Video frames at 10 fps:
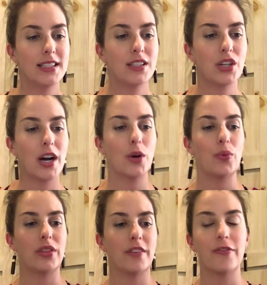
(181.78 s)
start with
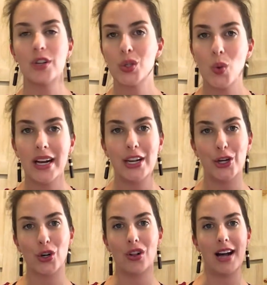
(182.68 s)
the first one in your
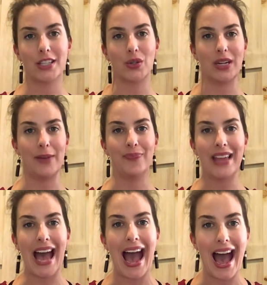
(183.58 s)
glossary,
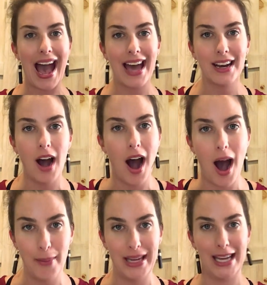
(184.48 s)
ad
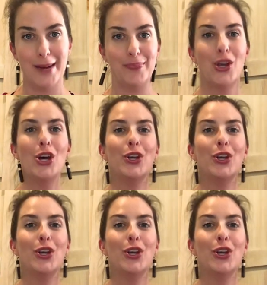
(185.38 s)
hominem.